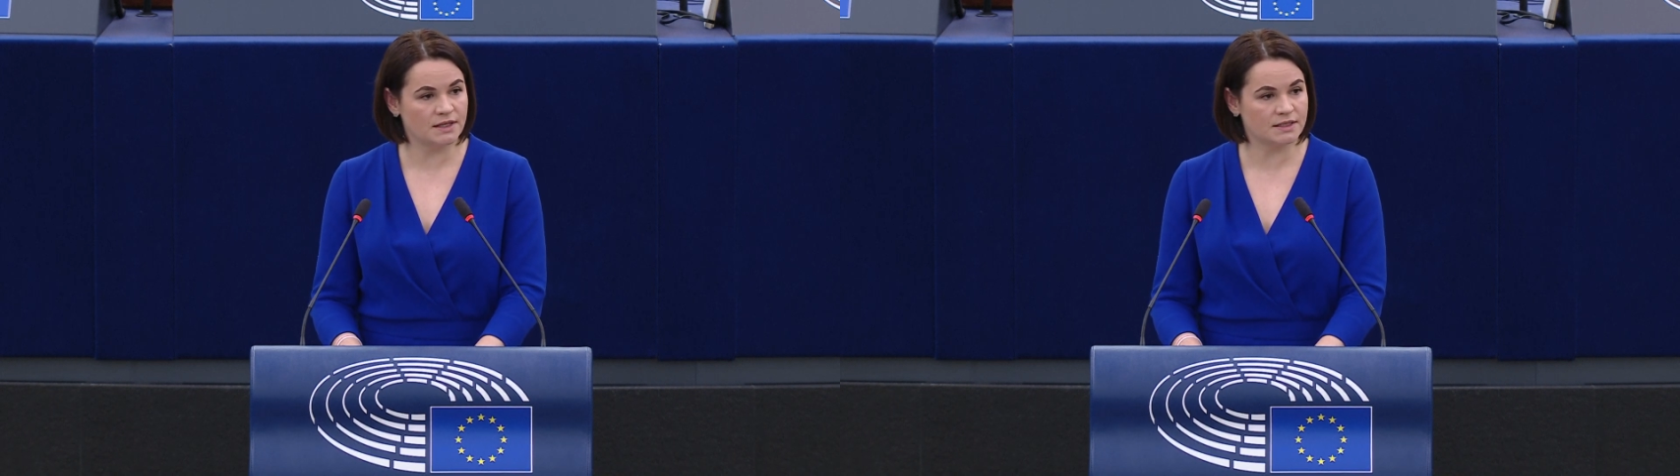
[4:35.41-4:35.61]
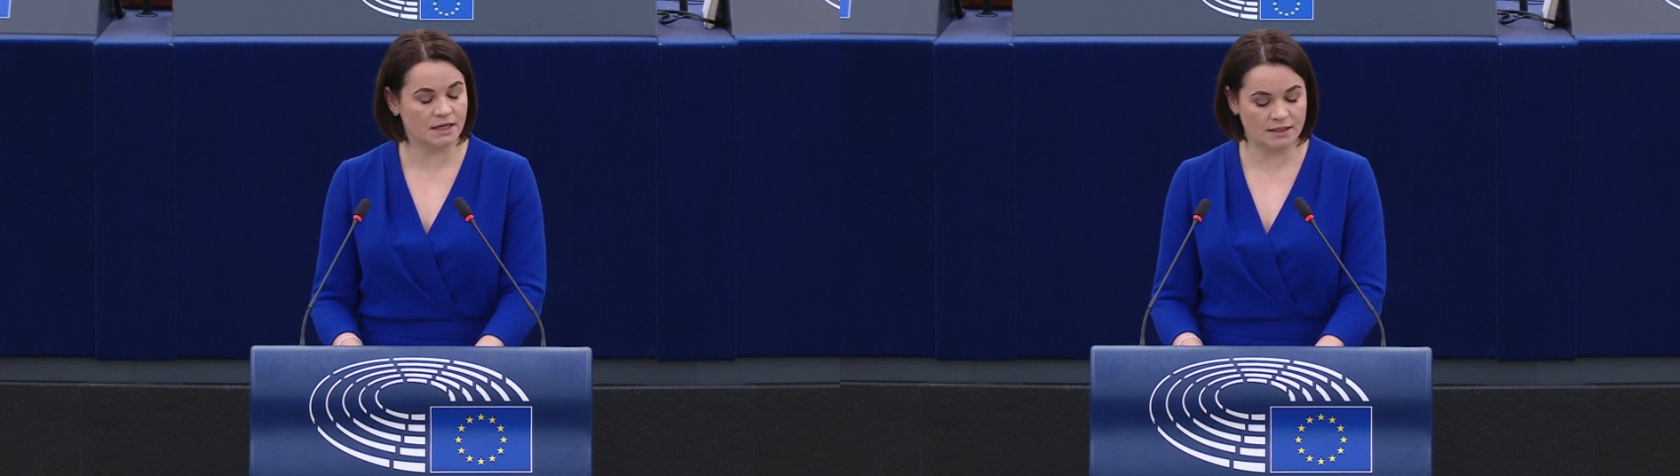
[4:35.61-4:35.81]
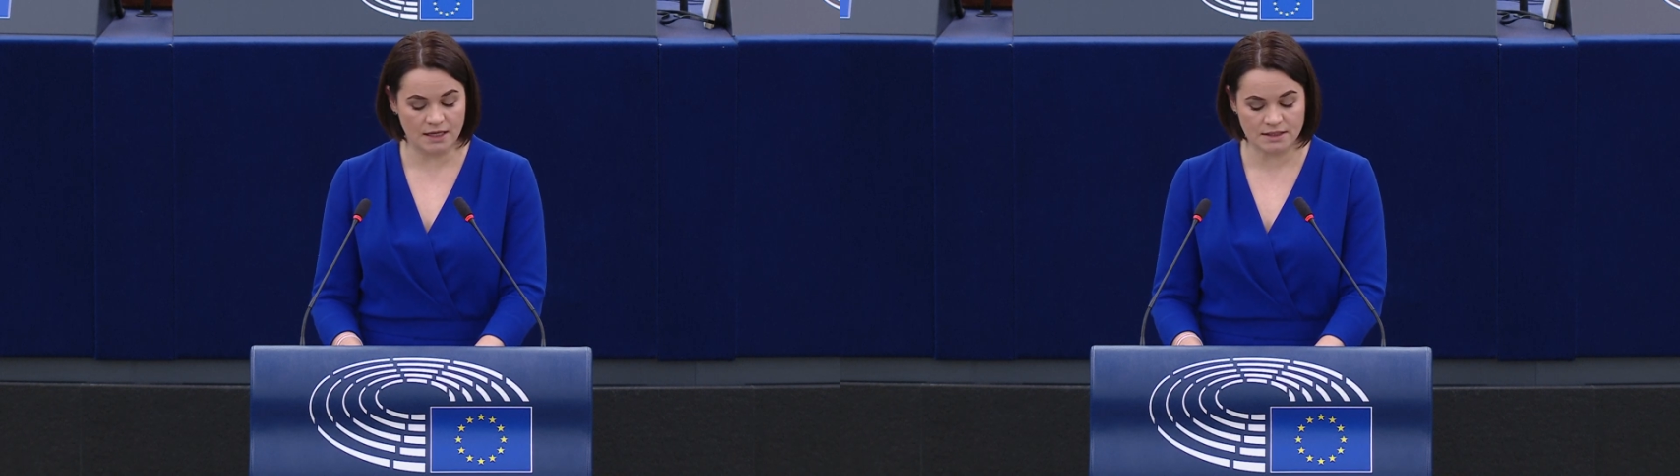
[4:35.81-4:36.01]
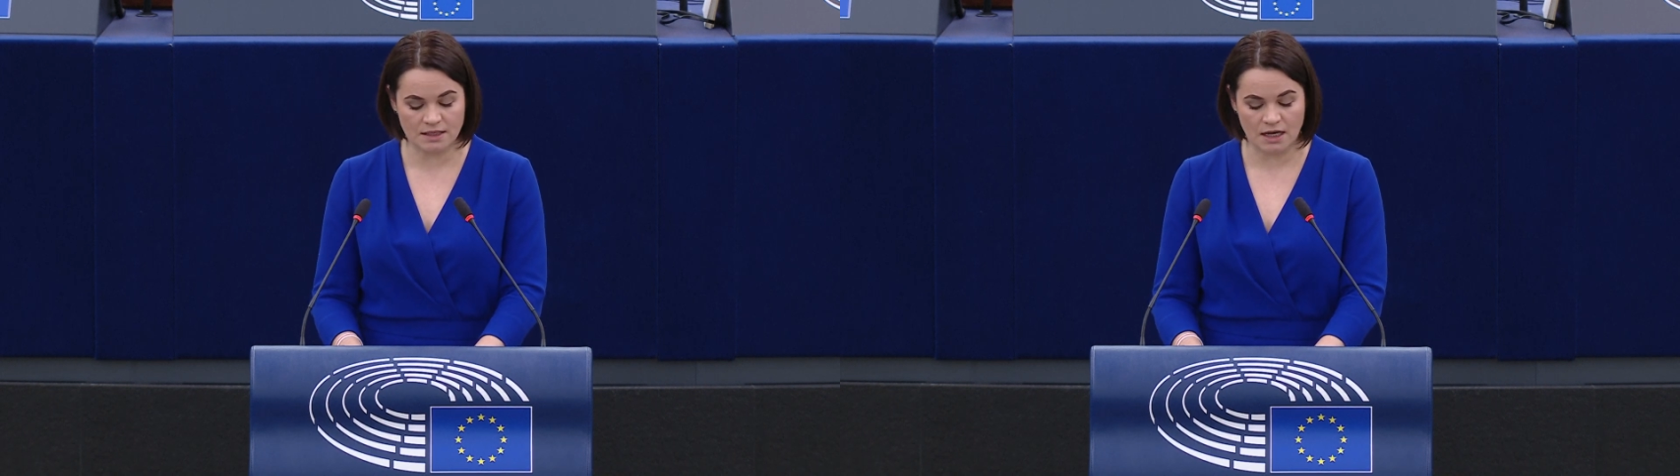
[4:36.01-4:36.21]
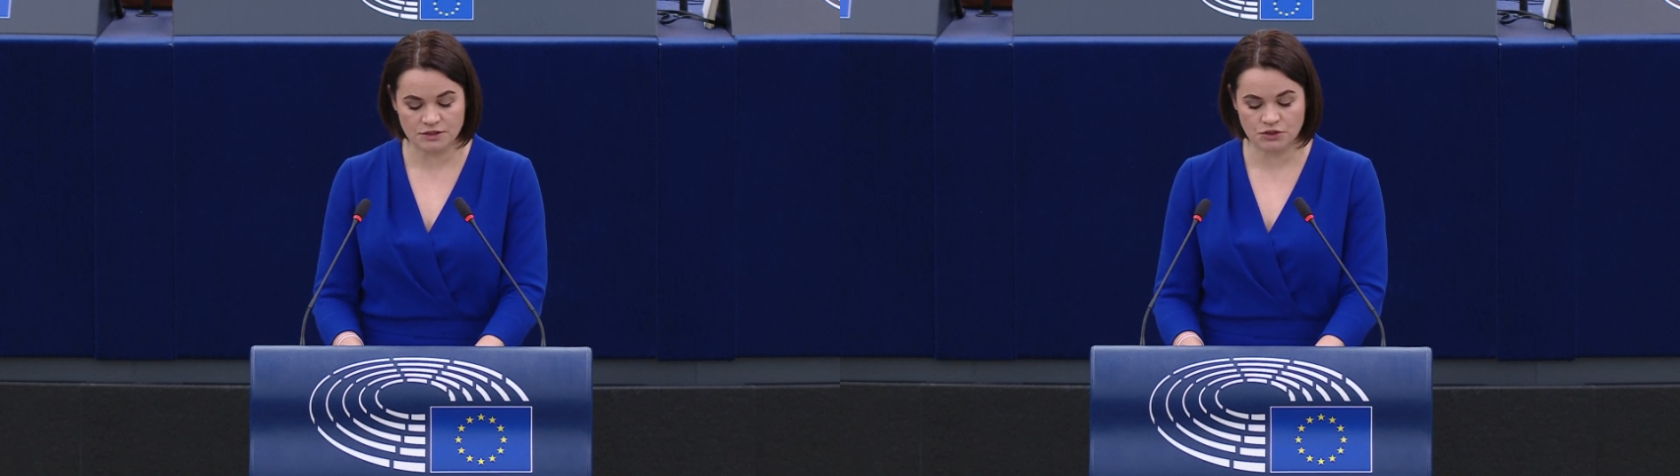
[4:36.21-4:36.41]
that connects
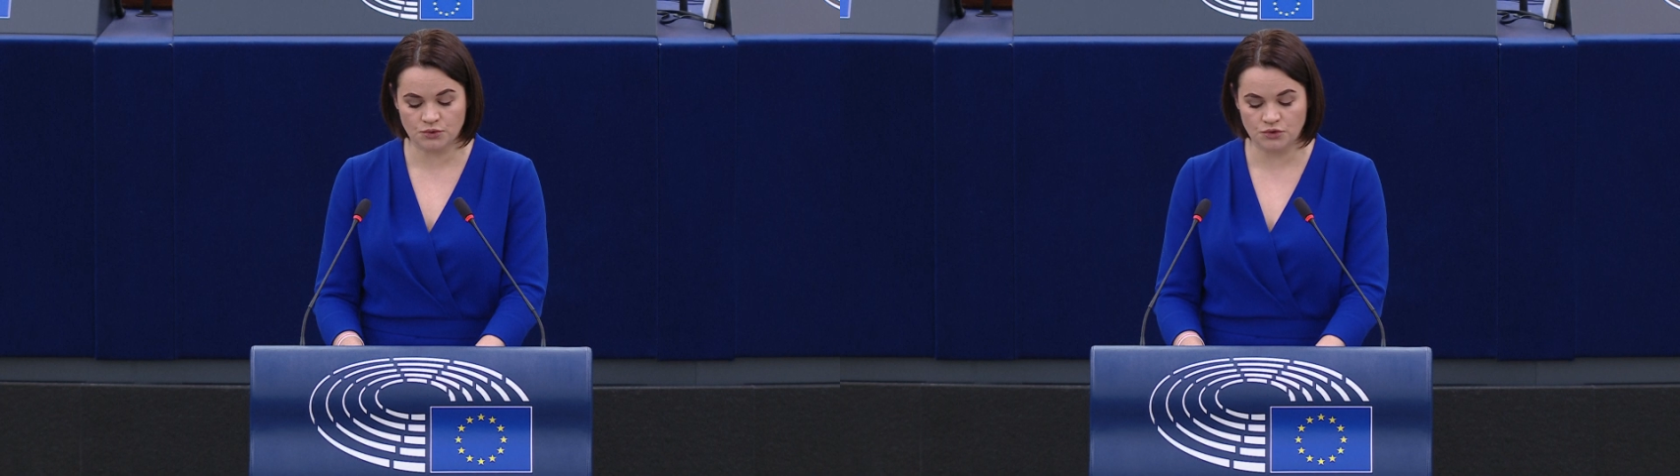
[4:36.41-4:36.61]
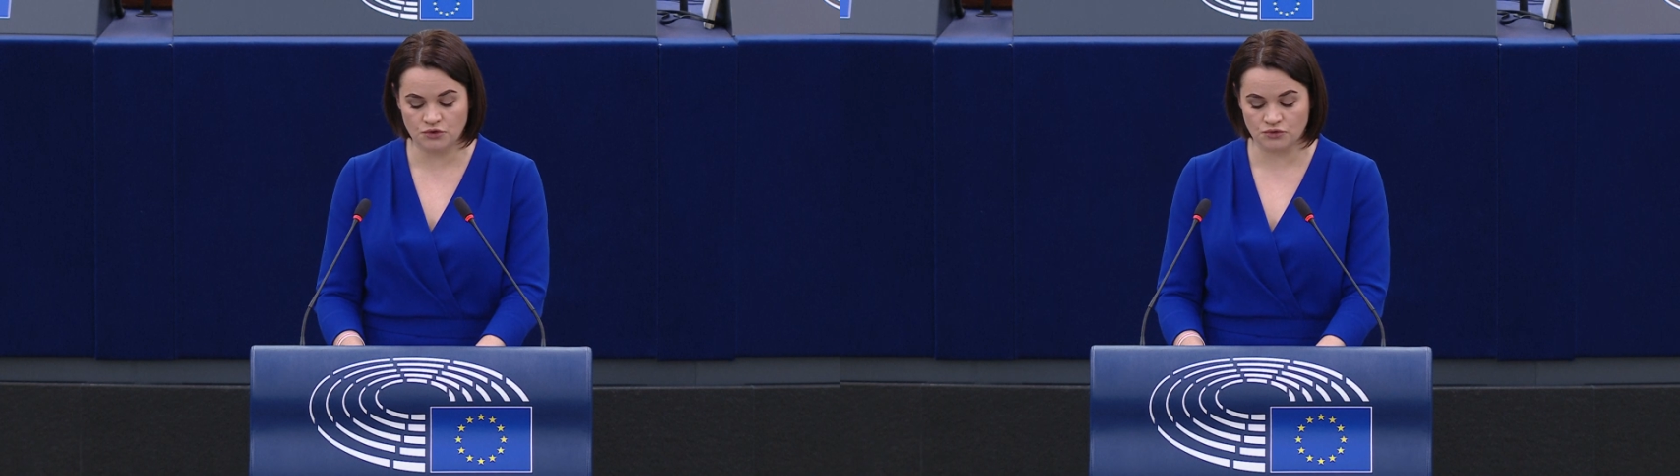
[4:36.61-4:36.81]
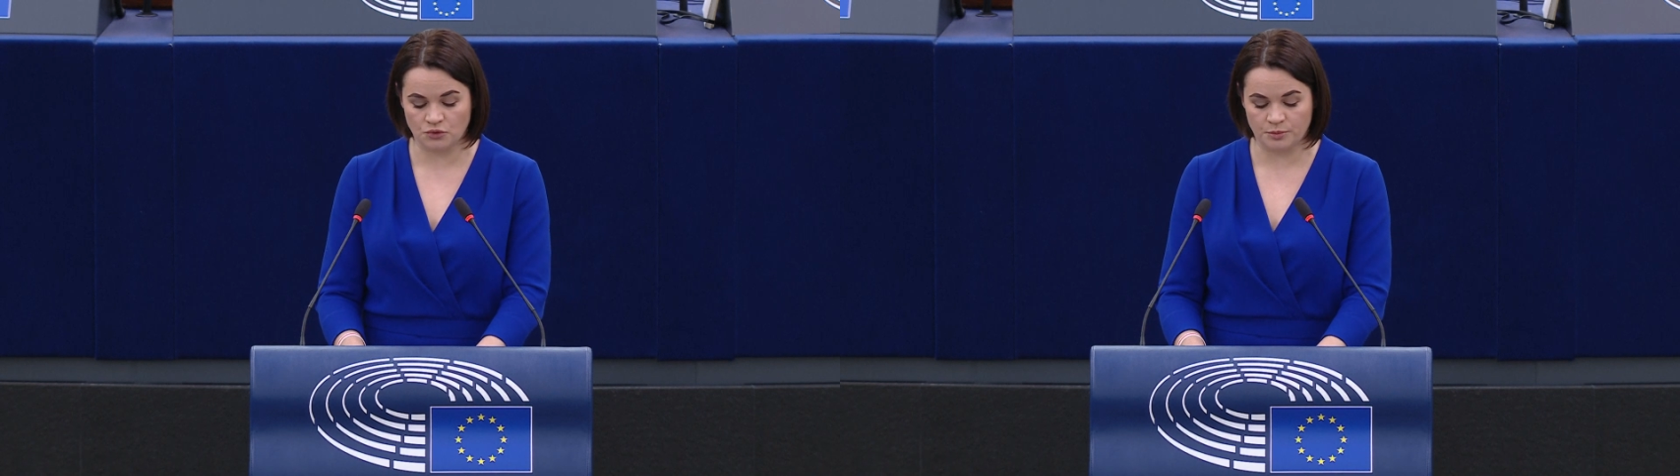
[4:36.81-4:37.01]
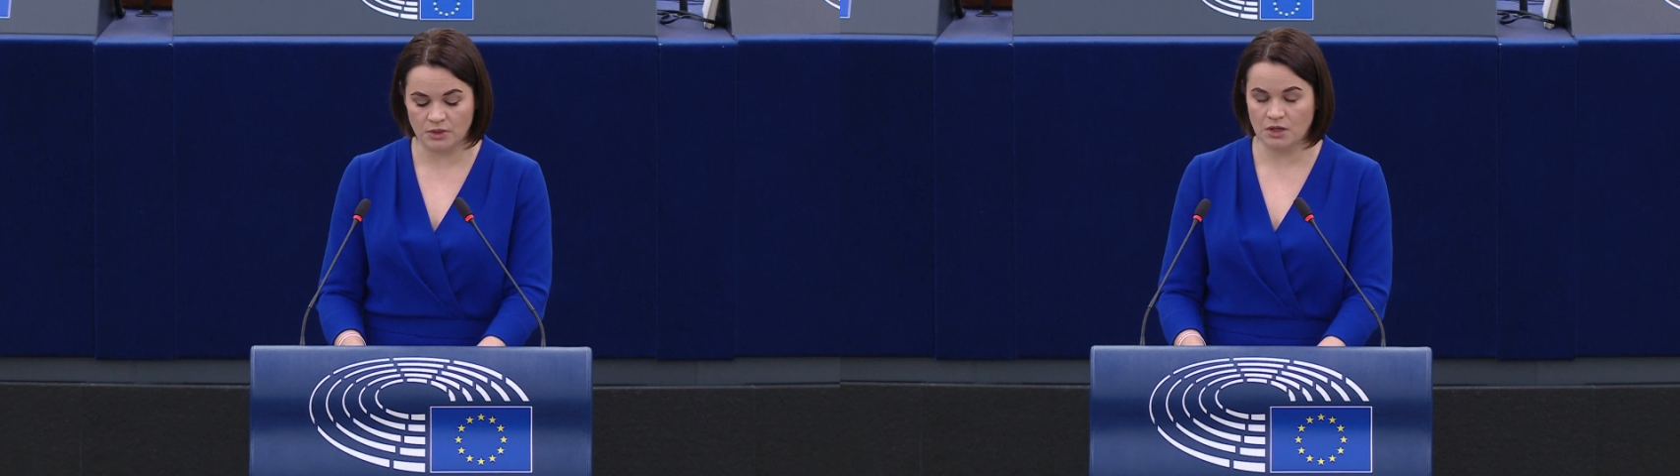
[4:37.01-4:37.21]
us to Europe,